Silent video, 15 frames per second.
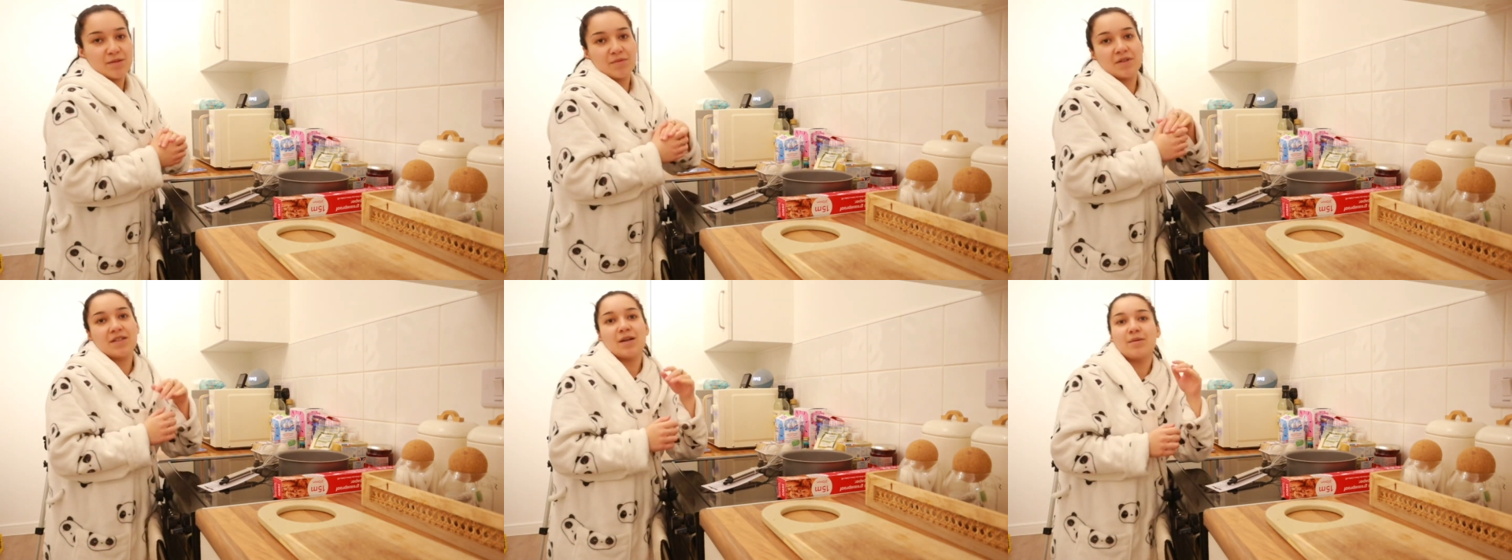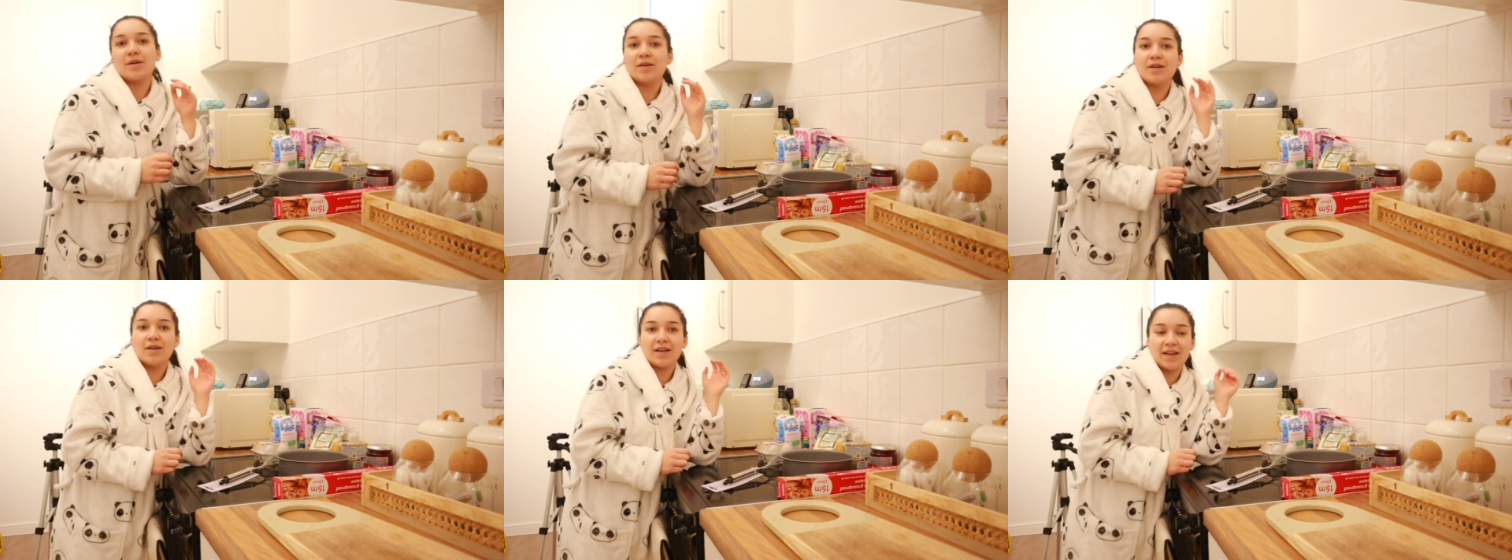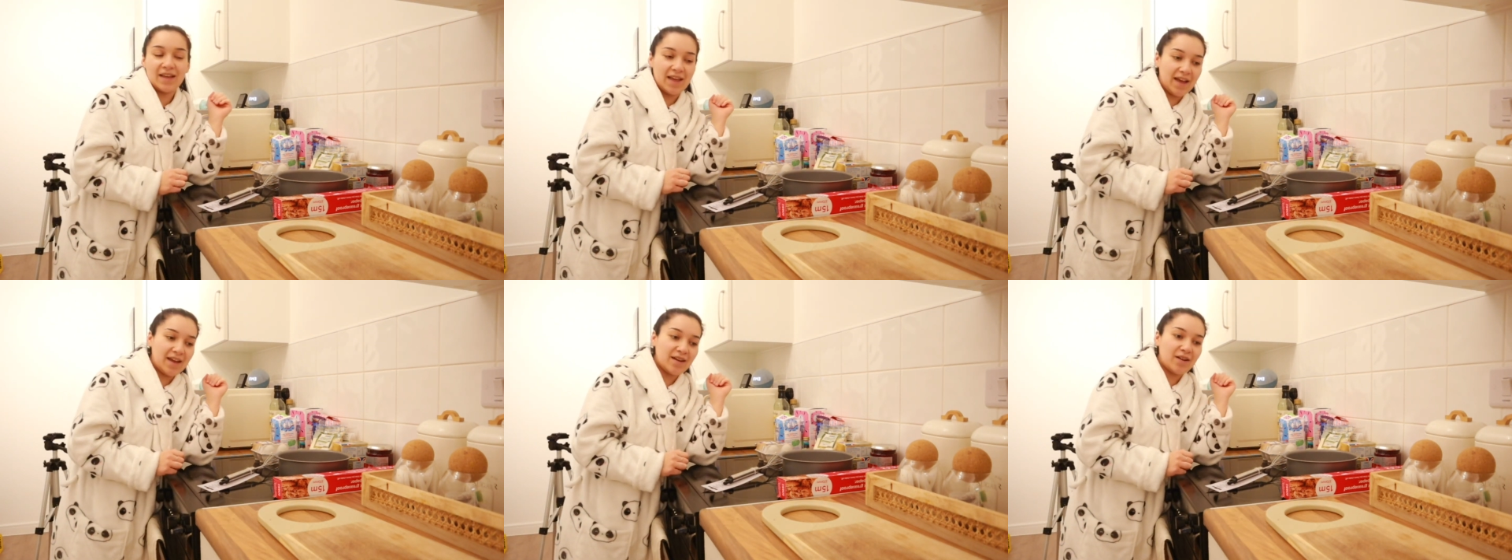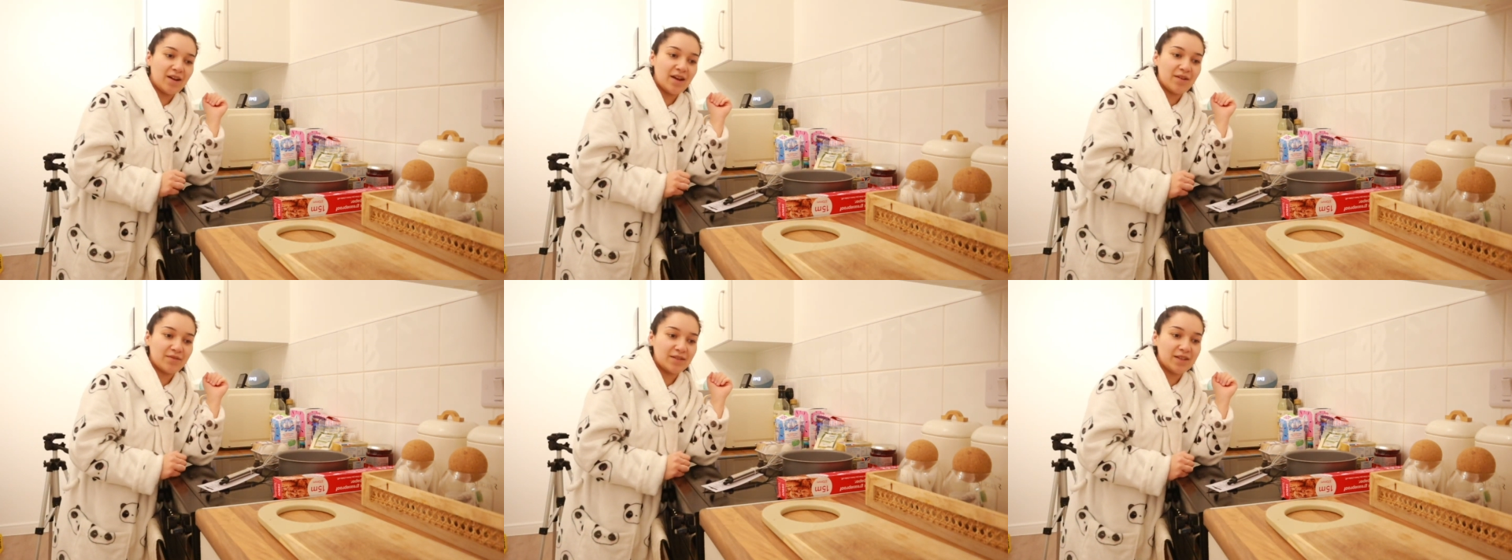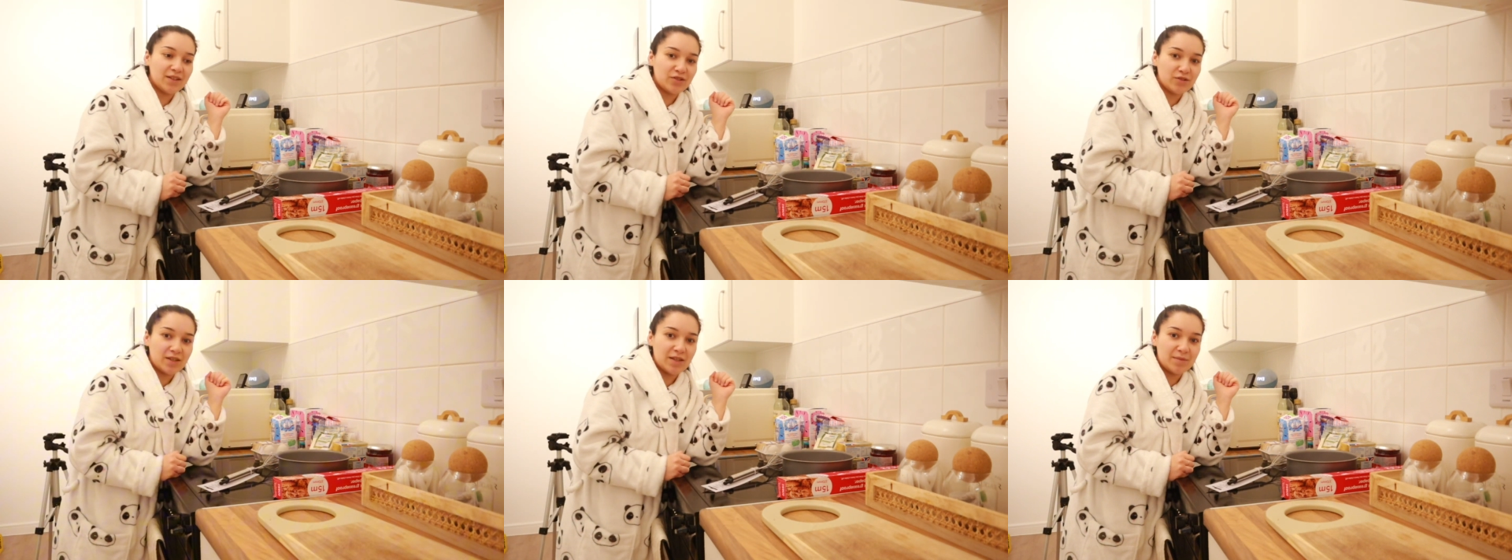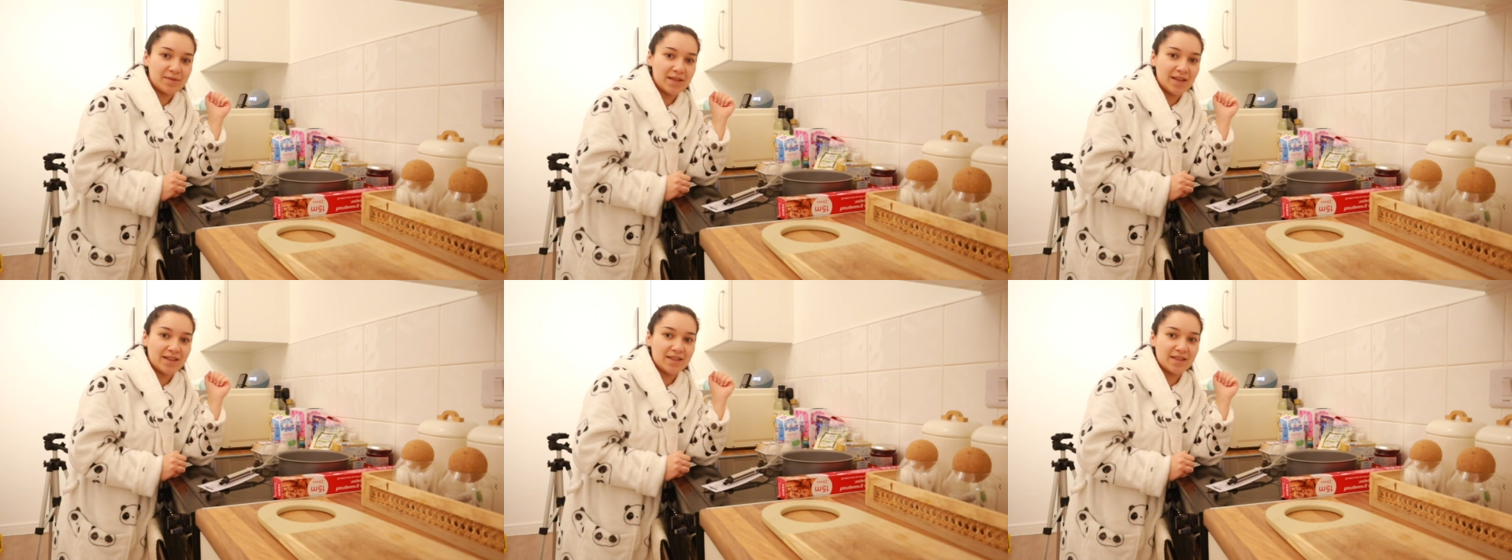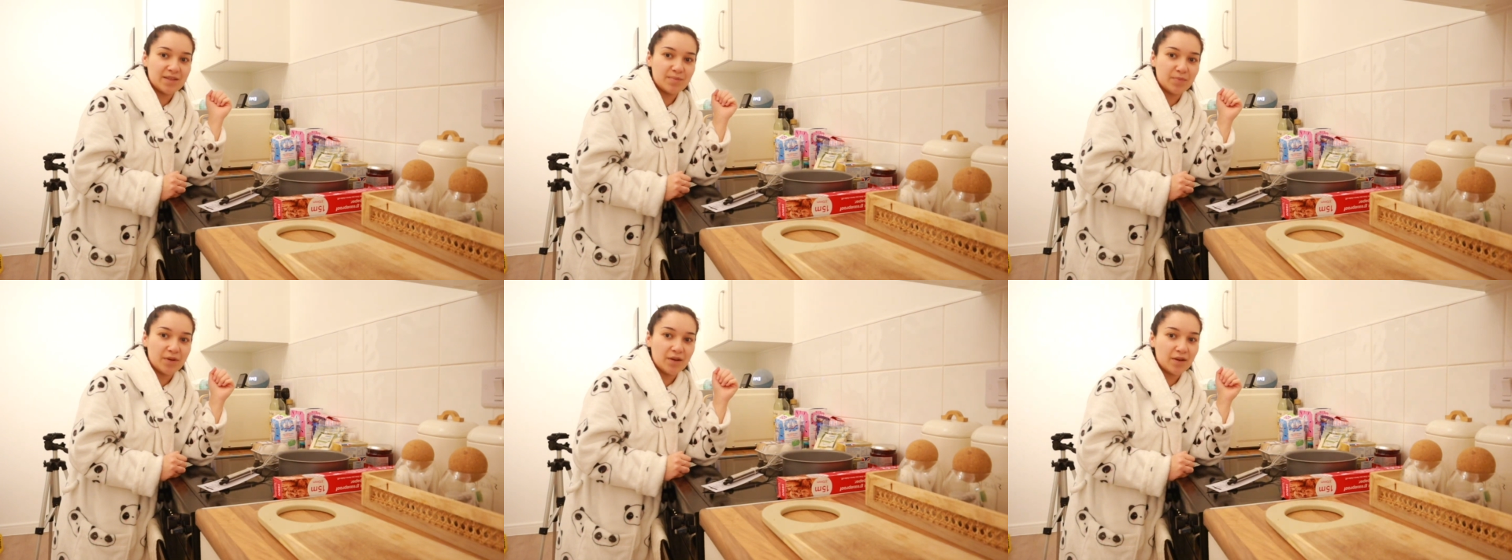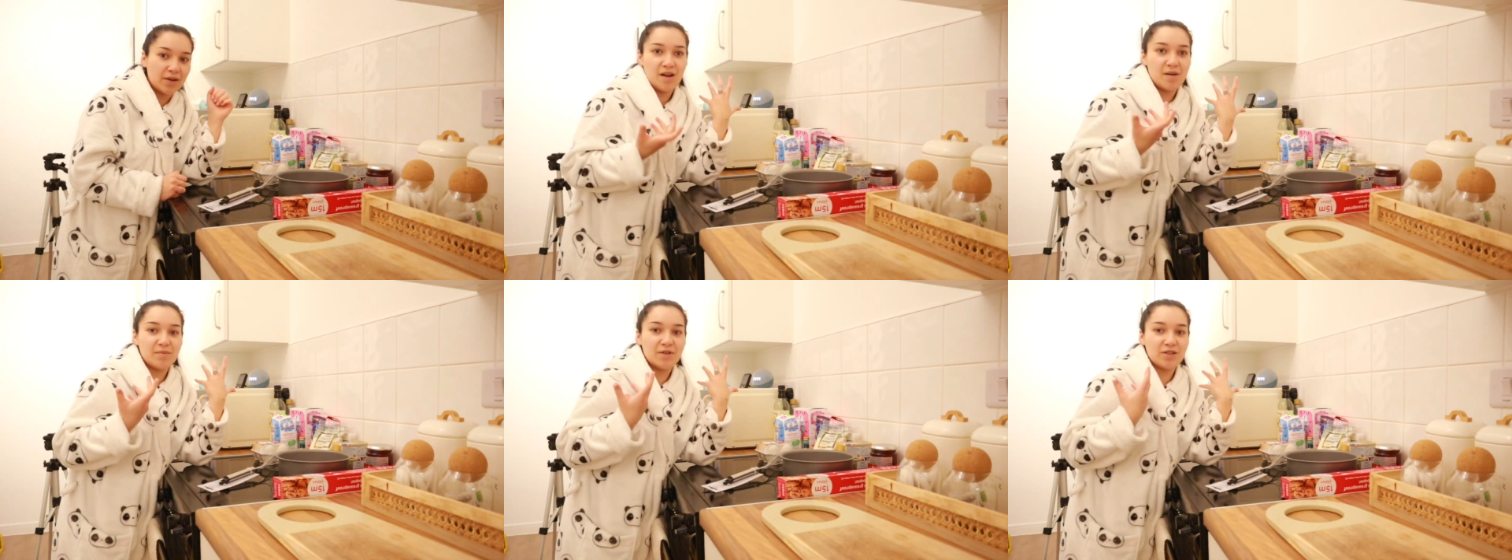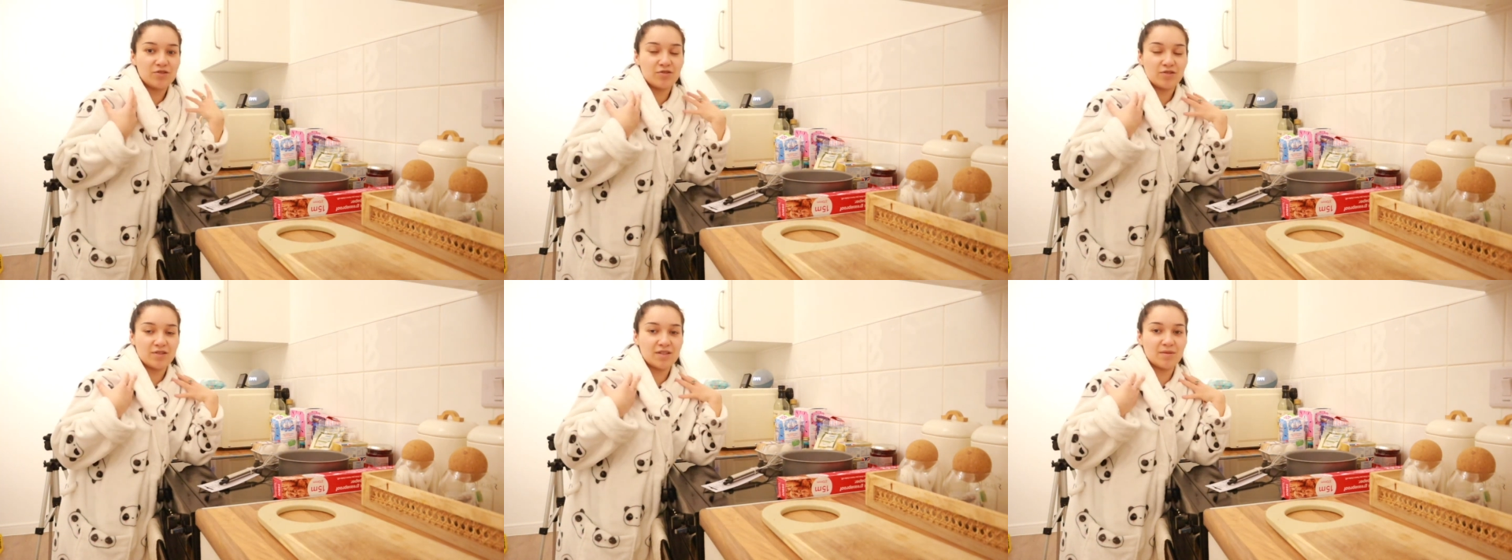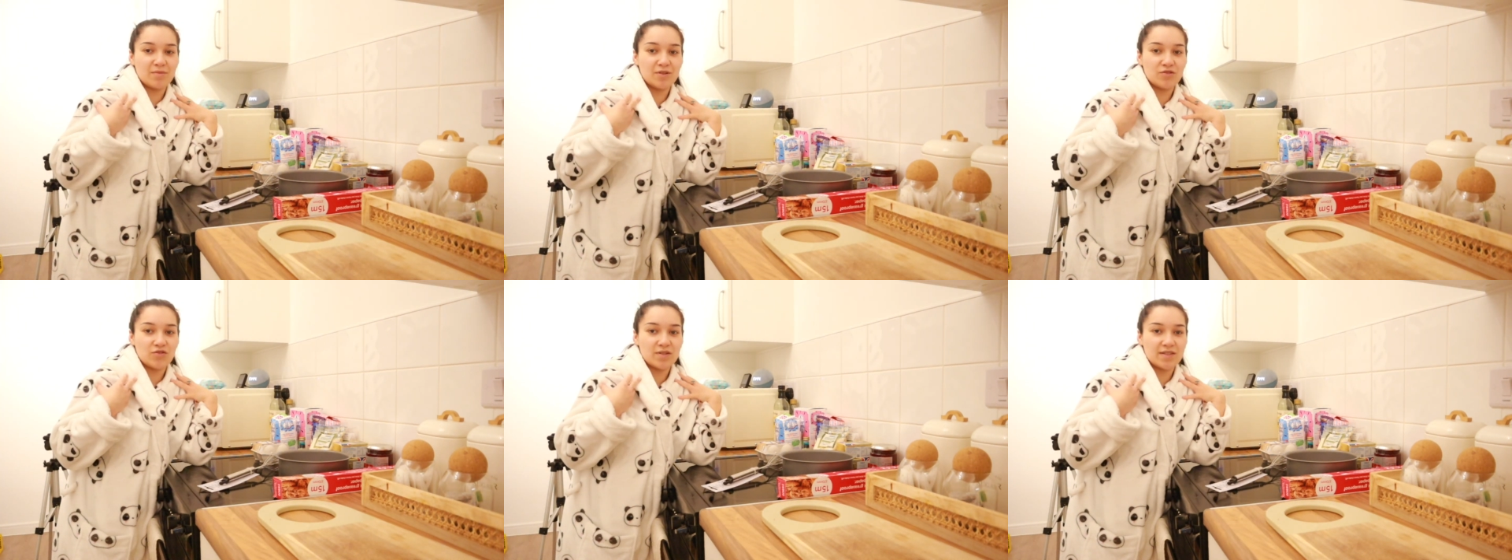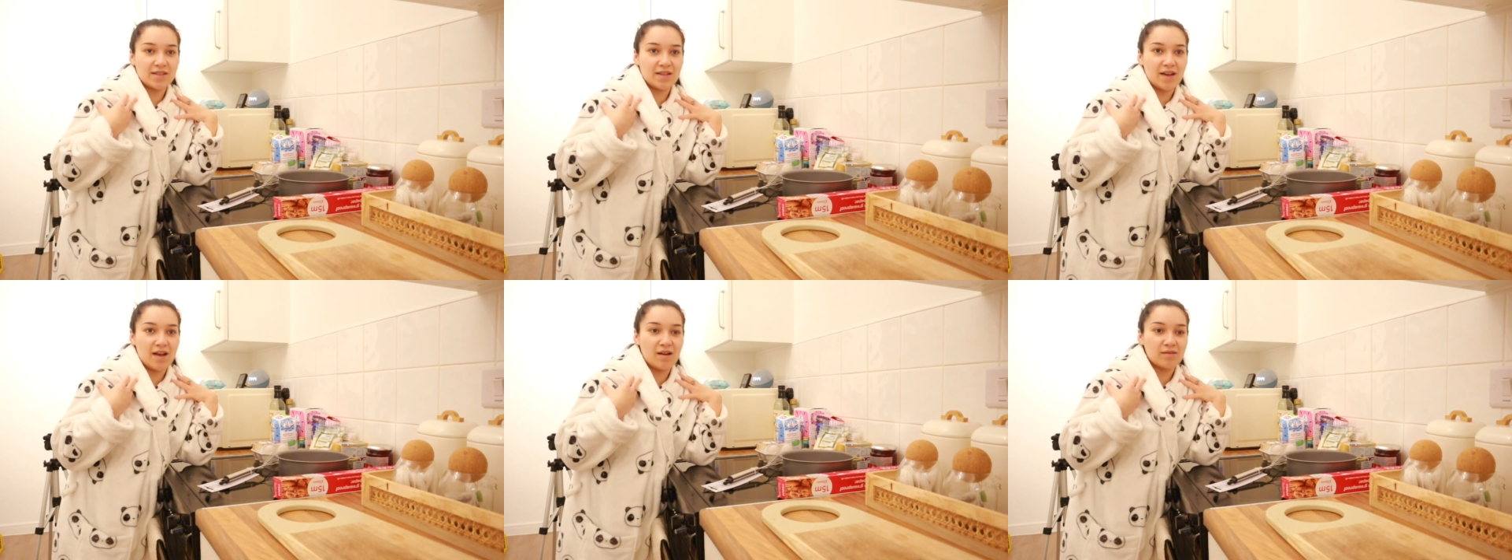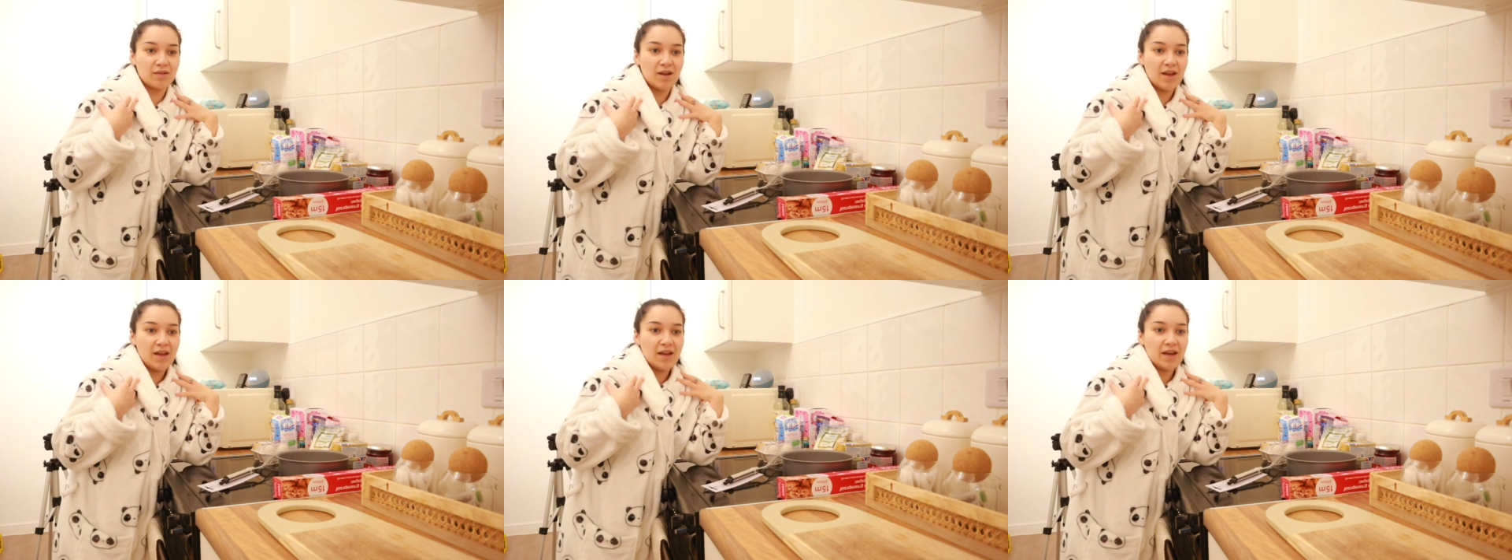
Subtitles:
don't mind how I look. Again, I have to literally keep saying this, but I'm literally just in my dressing gown